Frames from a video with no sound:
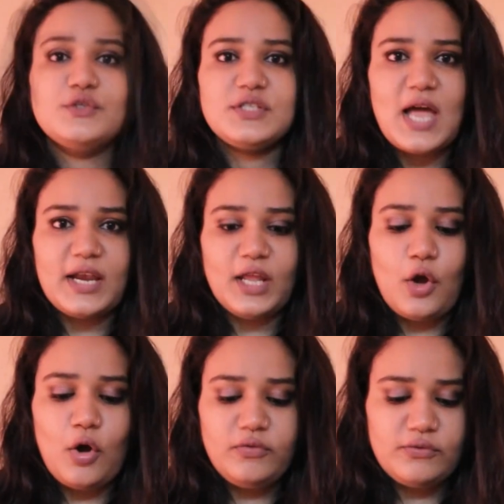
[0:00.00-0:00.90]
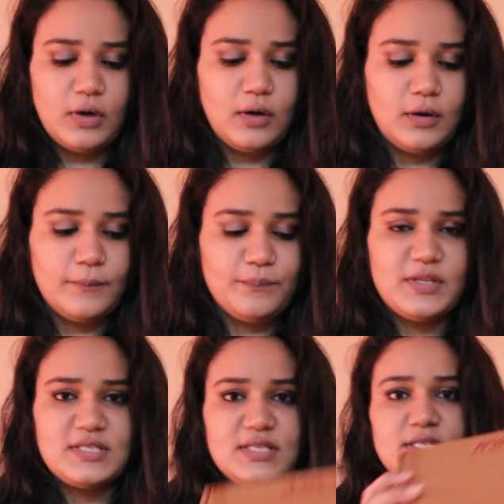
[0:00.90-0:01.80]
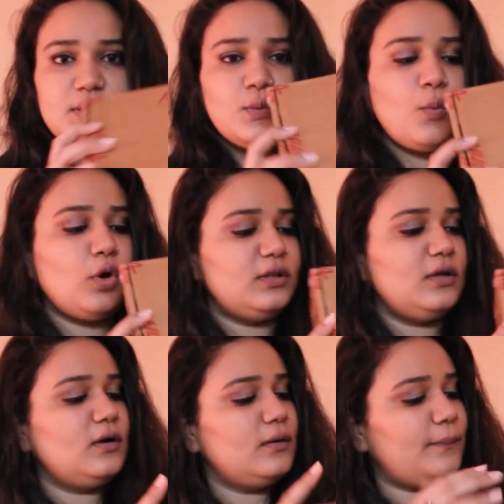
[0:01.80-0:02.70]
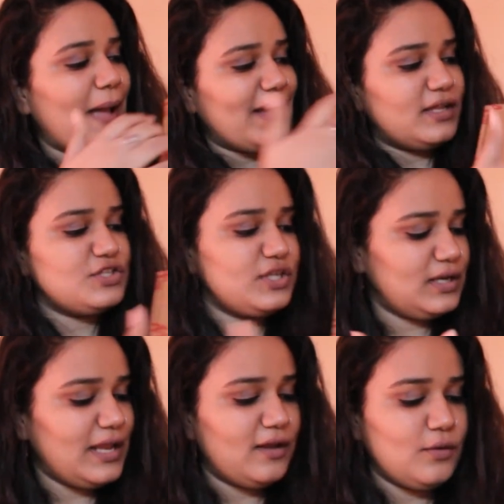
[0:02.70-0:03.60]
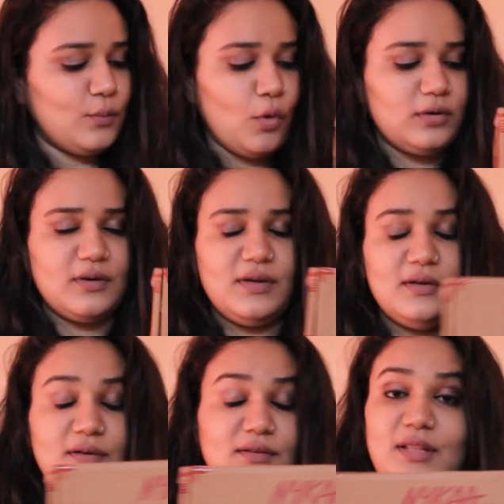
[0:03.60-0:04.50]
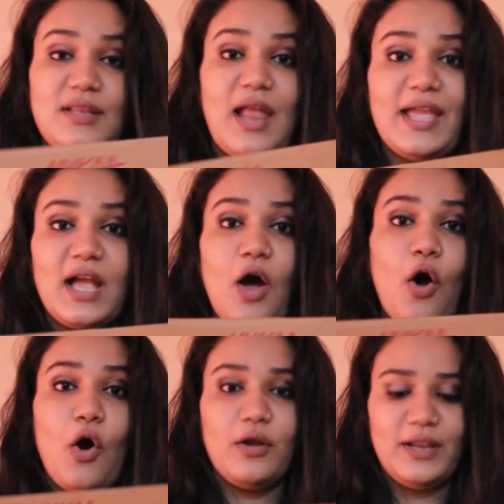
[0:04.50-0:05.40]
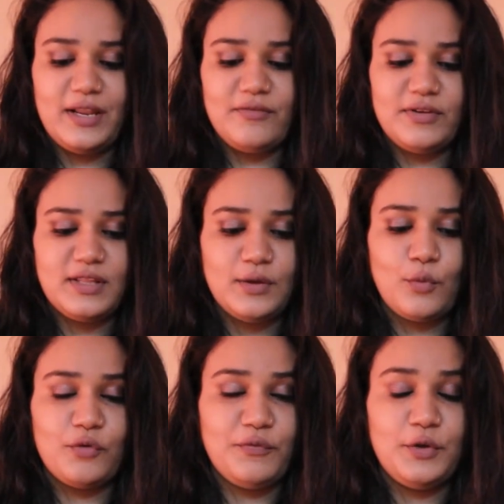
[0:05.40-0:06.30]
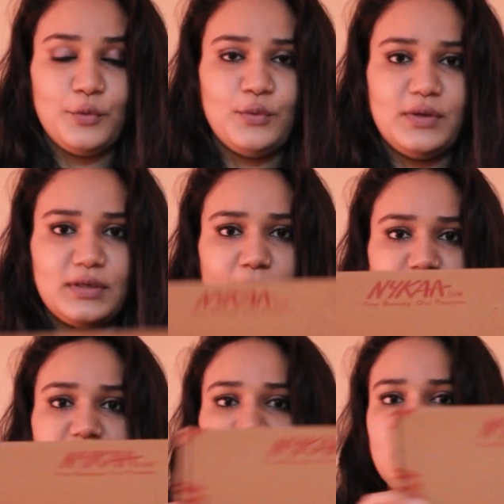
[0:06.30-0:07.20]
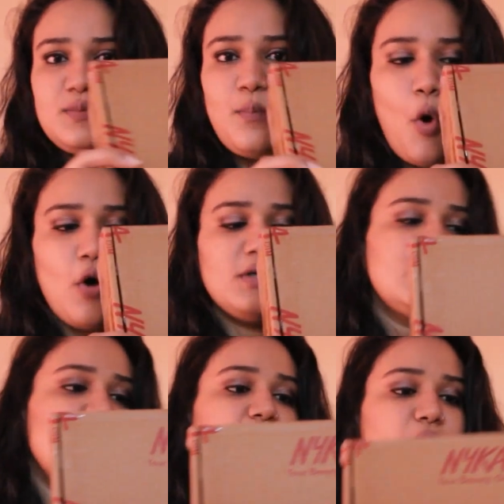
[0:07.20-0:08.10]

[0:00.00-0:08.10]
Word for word: So starting off, um, this is what the packaging, like what the Nykaa haul and everything what we do comes in this box,